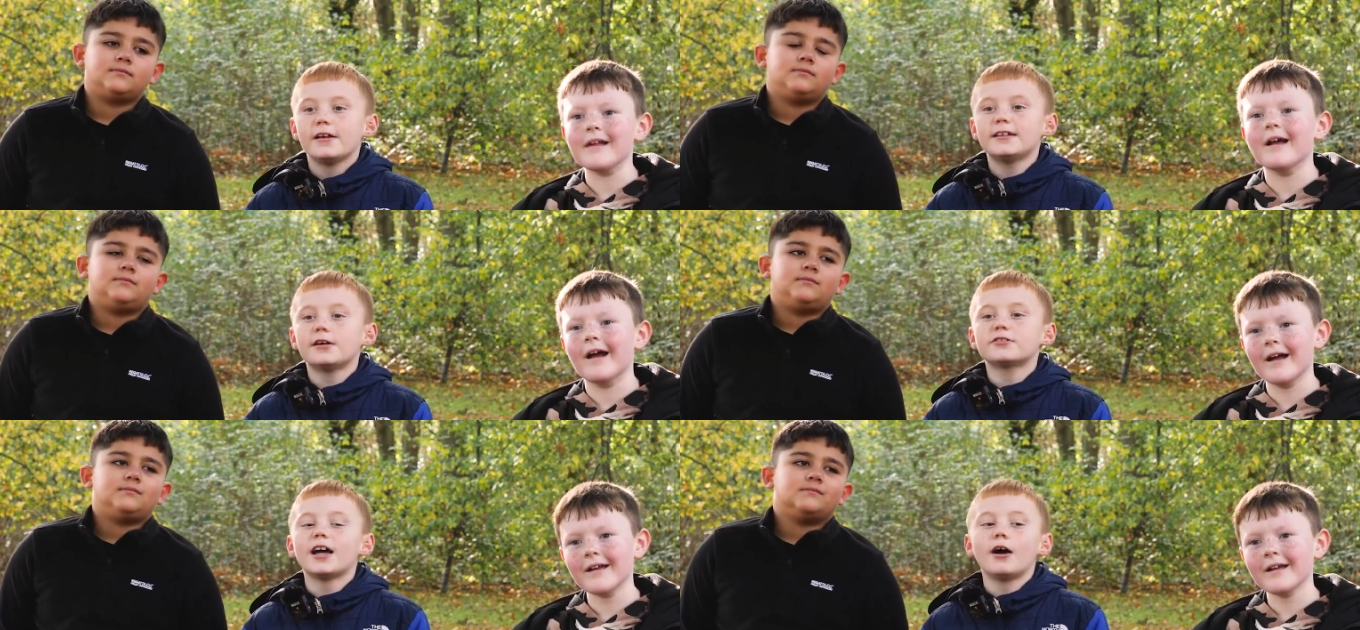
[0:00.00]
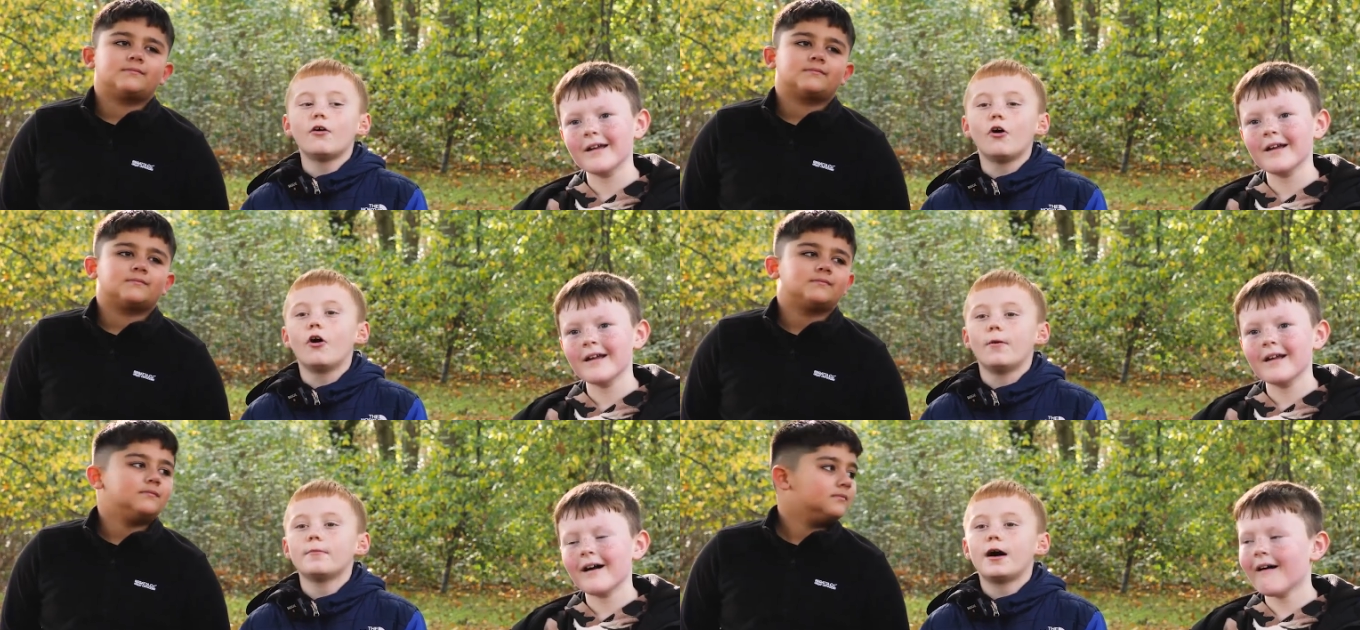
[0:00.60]
Speaker 1: If I was at
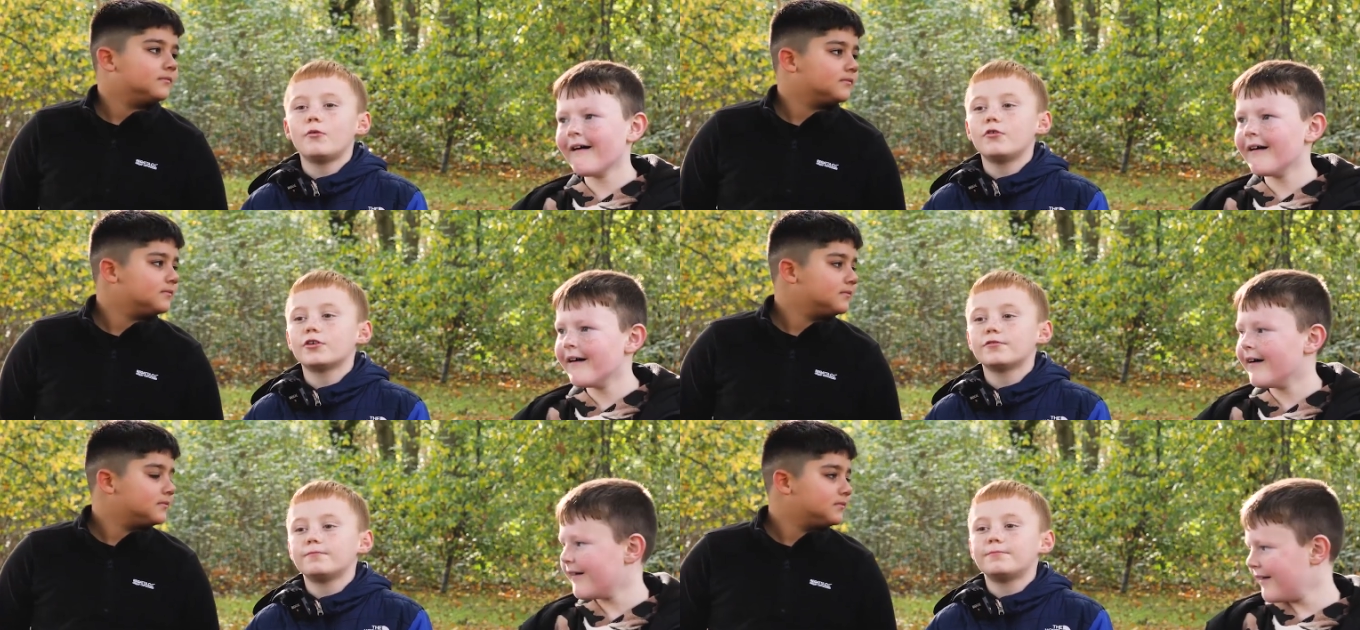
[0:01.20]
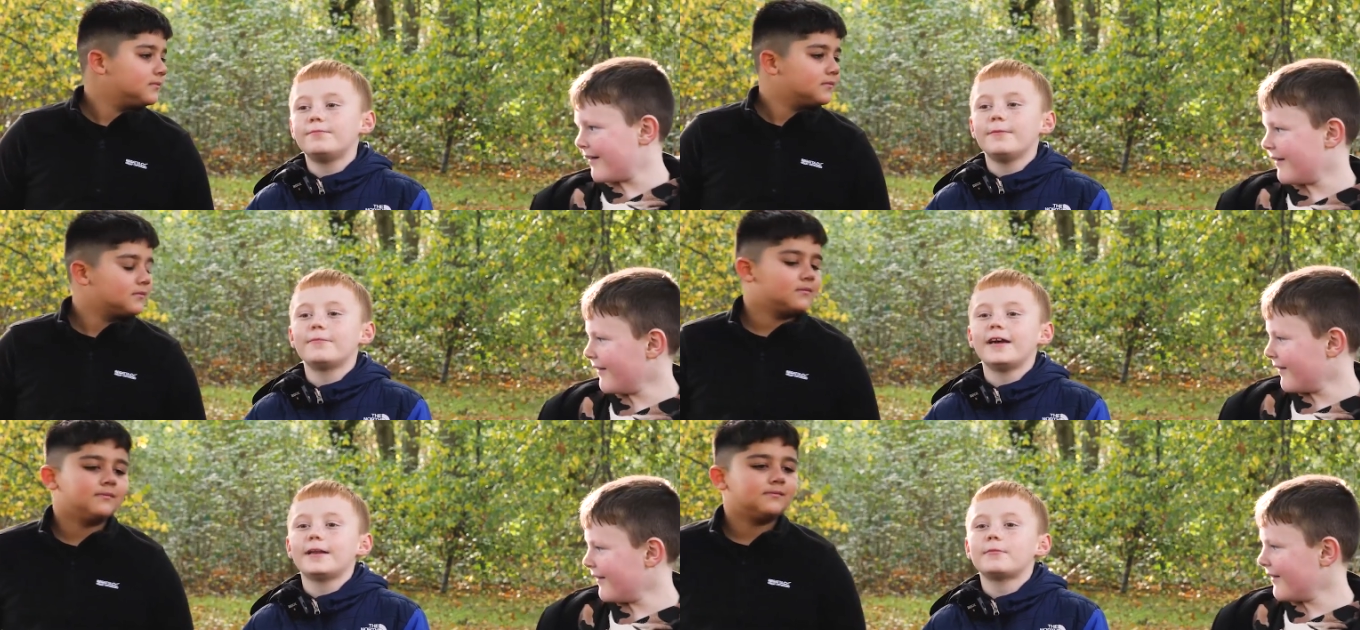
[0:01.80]
home, I would have been
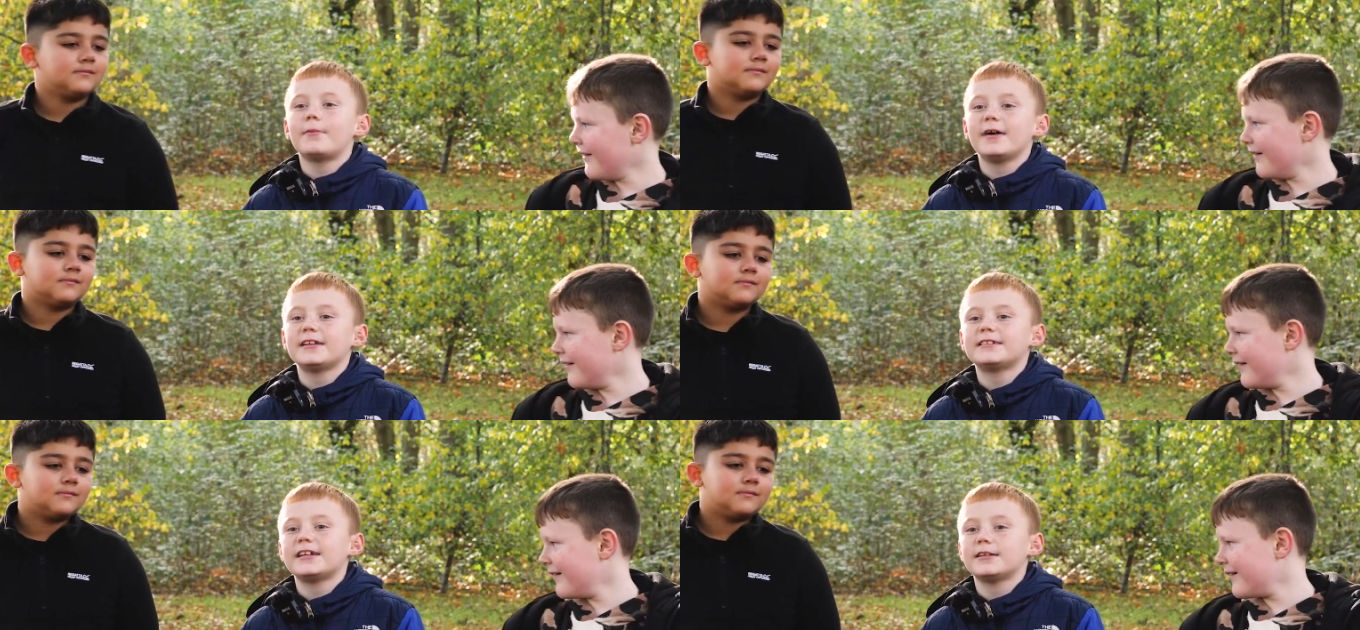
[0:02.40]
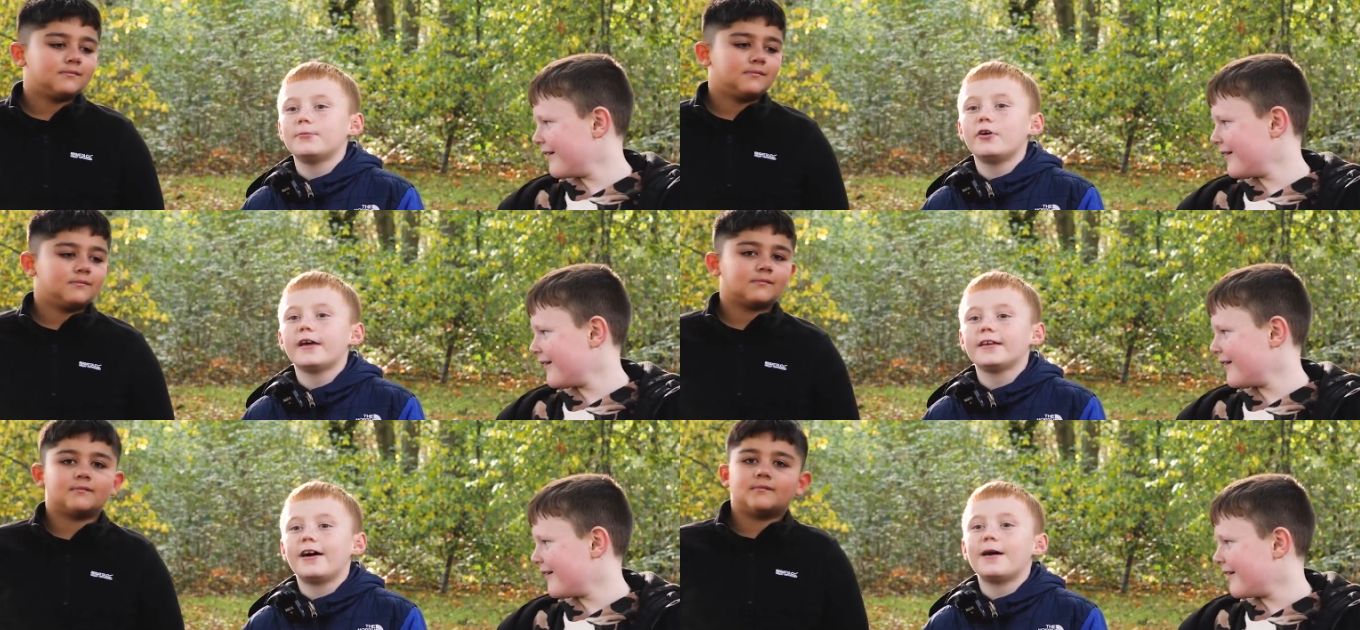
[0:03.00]
playing on my PlayStation, but
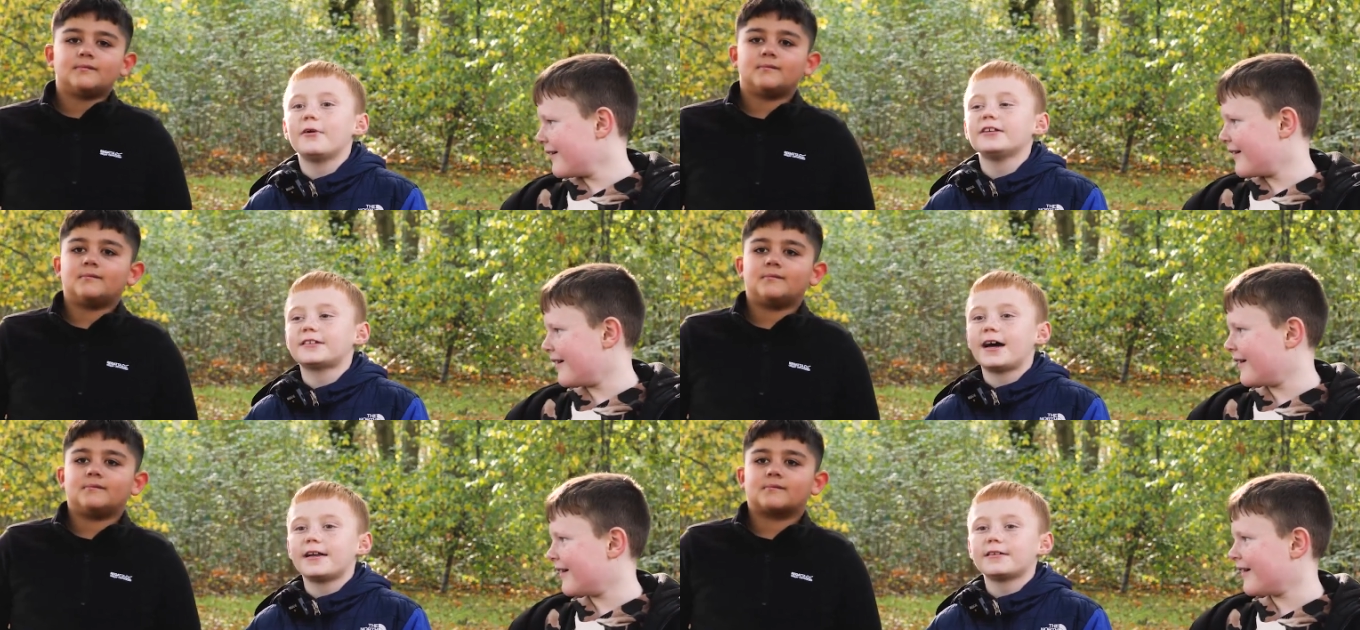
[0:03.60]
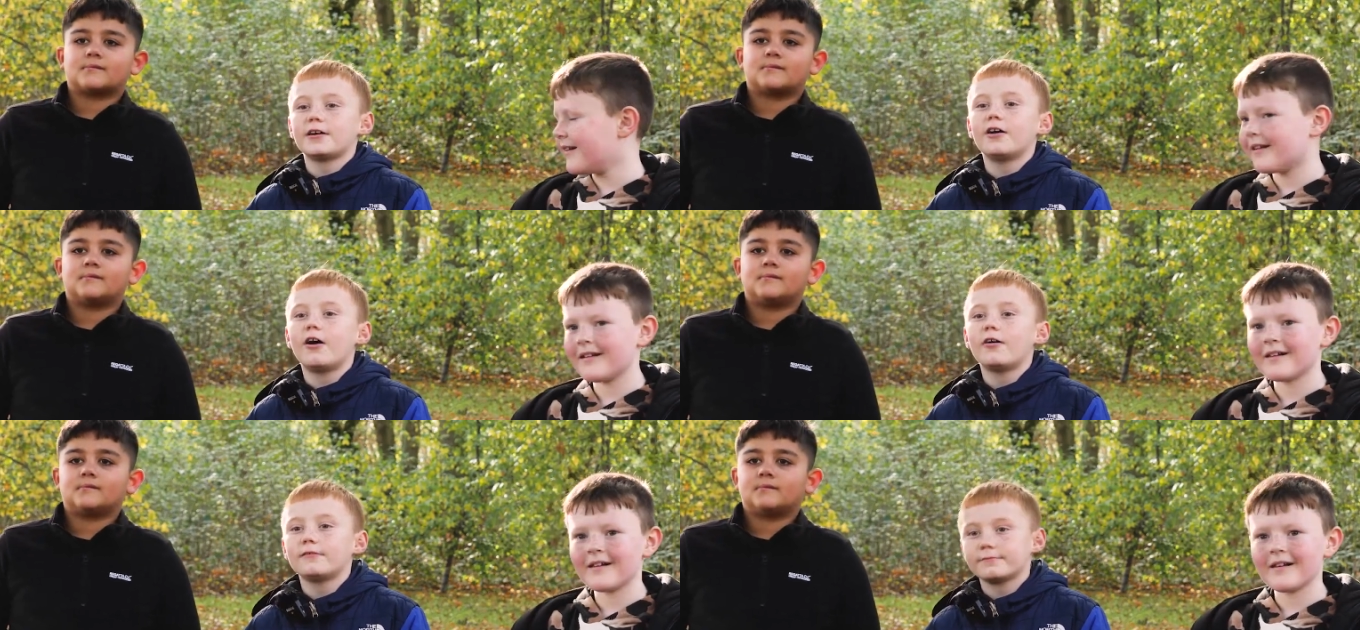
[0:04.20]
here I'm outside a
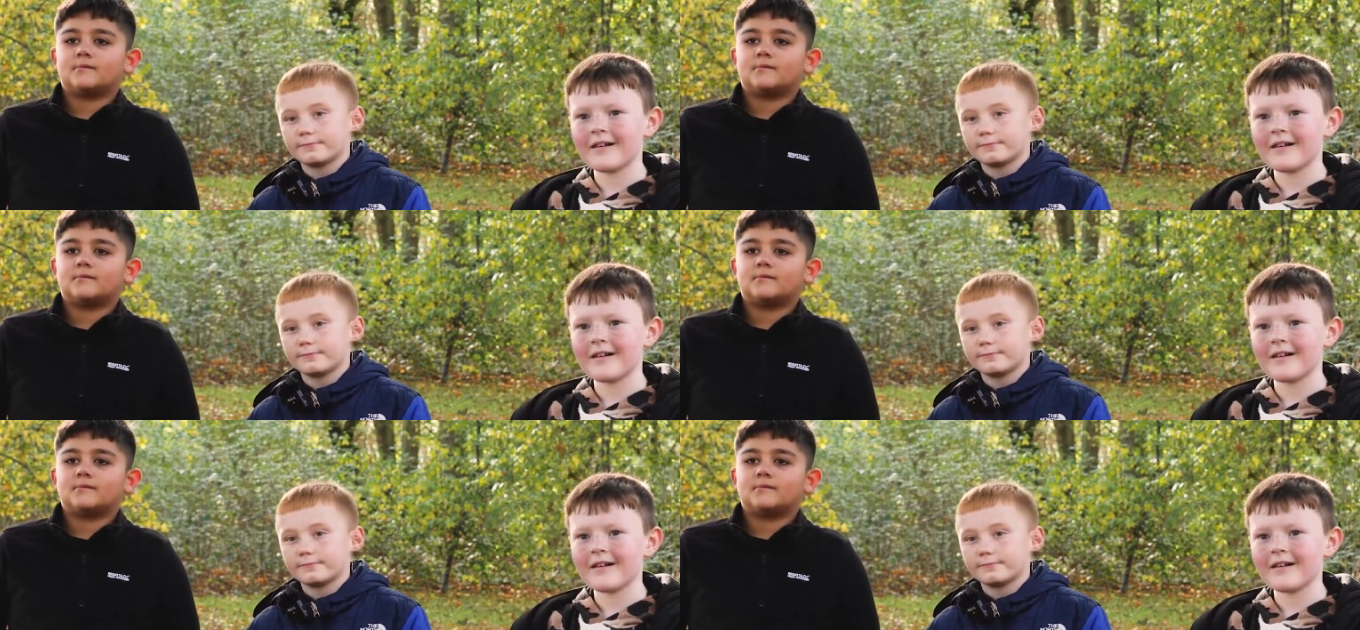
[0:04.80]
lot.